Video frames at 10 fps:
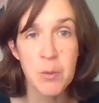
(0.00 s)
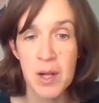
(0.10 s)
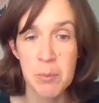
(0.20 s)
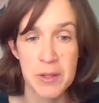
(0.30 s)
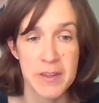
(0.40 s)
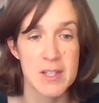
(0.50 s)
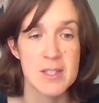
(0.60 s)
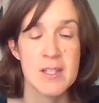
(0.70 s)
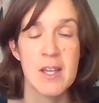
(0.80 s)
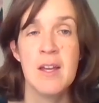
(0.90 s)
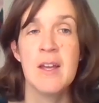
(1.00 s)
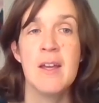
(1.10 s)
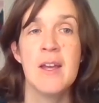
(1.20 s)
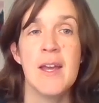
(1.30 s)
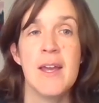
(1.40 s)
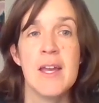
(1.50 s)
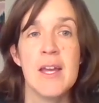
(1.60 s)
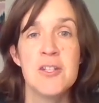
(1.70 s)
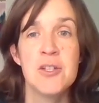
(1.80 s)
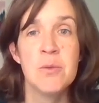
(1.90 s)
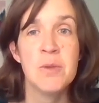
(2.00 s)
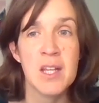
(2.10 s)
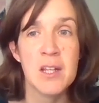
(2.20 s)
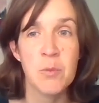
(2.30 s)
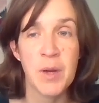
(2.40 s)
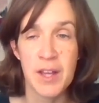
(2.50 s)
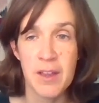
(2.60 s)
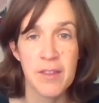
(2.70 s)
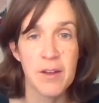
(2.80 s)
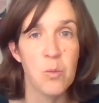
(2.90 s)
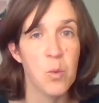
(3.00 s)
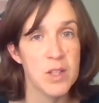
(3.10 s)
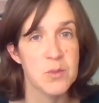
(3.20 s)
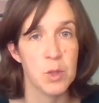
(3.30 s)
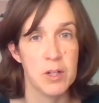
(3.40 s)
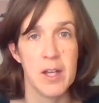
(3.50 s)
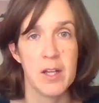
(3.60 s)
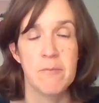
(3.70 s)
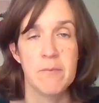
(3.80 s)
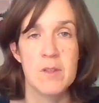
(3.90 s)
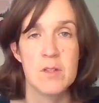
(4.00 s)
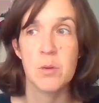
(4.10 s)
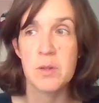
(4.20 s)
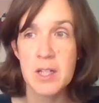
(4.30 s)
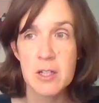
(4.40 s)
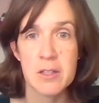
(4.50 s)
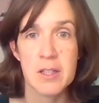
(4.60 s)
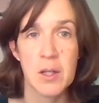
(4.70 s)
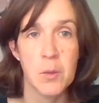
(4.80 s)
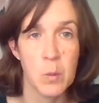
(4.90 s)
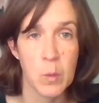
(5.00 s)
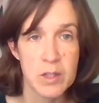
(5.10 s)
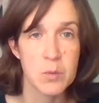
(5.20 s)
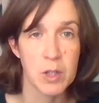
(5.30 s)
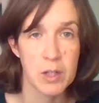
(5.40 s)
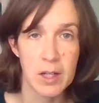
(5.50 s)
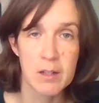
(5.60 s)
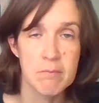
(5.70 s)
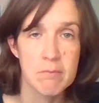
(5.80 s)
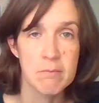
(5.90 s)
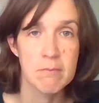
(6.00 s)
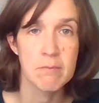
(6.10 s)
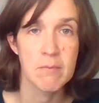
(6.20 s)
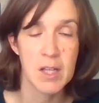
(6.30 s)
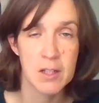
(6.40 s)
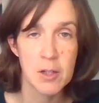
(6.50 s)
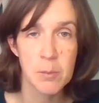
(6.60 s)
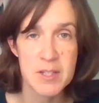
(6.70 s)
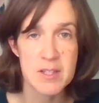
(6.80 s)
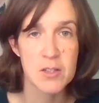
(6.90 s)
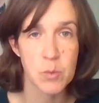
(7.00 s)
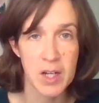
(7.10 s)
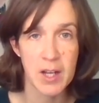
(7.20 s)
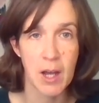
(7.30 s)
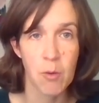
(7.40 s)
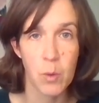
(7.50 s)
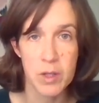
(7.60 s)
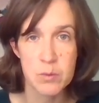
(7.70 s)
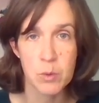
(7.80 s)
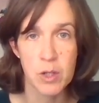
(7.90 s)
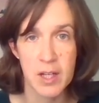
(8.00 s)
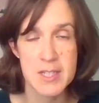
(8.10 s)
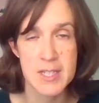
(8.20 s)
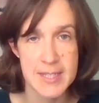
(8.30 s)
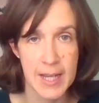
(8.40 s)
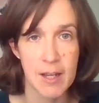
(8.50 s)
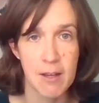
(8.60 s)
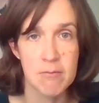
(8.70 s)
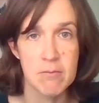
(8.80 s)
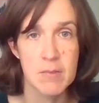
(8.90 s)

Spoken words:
you want to put this, and you lead with what's working. So literally, what's working in your business right now? What is working today?